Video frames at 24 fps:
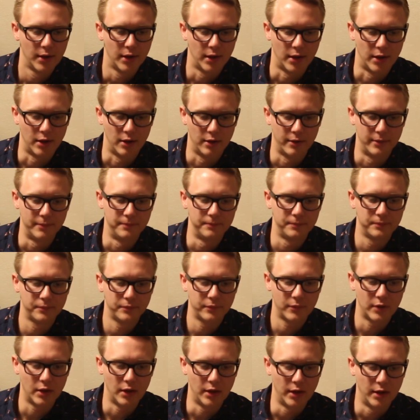And
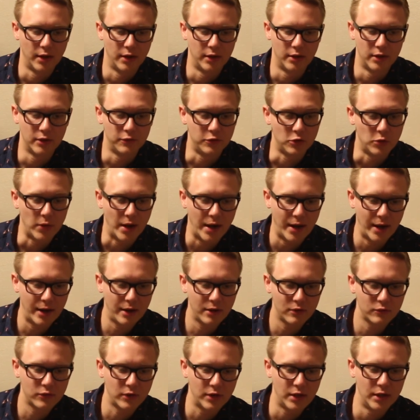if you
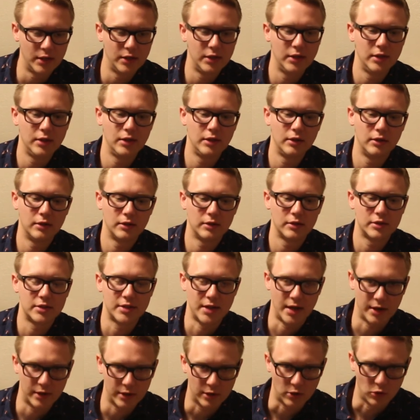have any
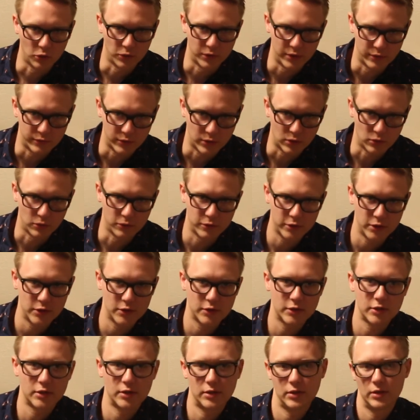technical
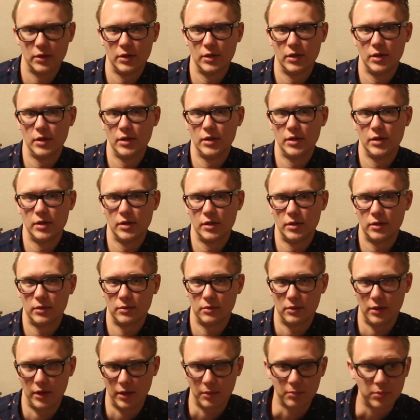difficulties,
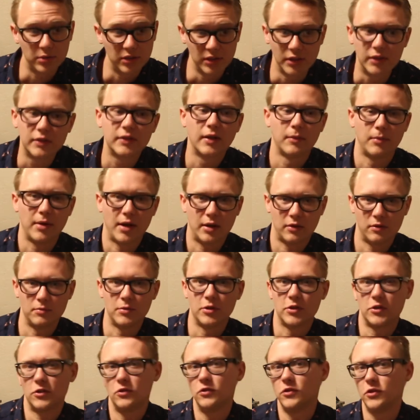please get back to
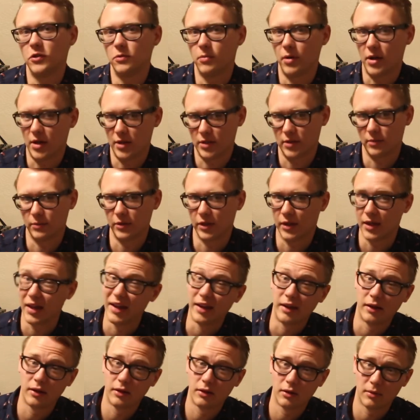me as soon as you possibly
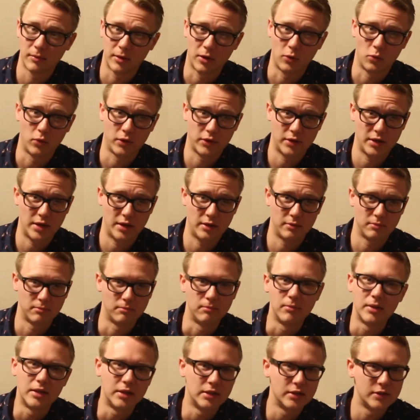can about what that
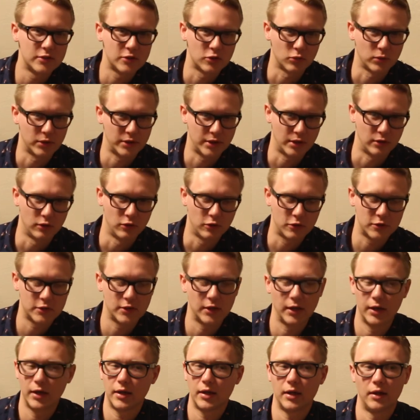means or what that looks
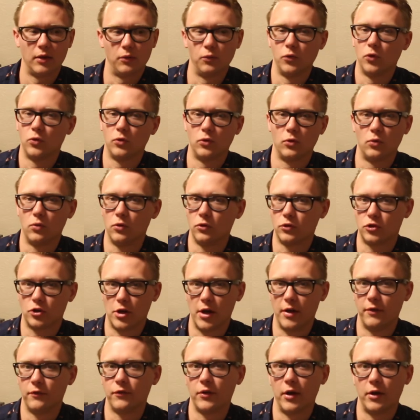like, and we'll
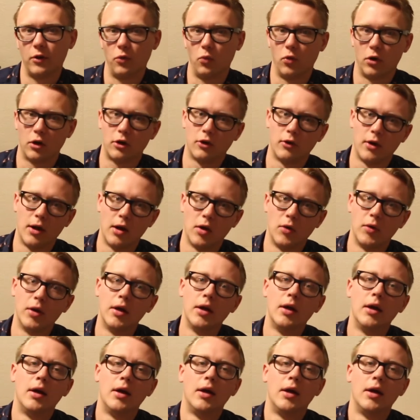try and find a workaround.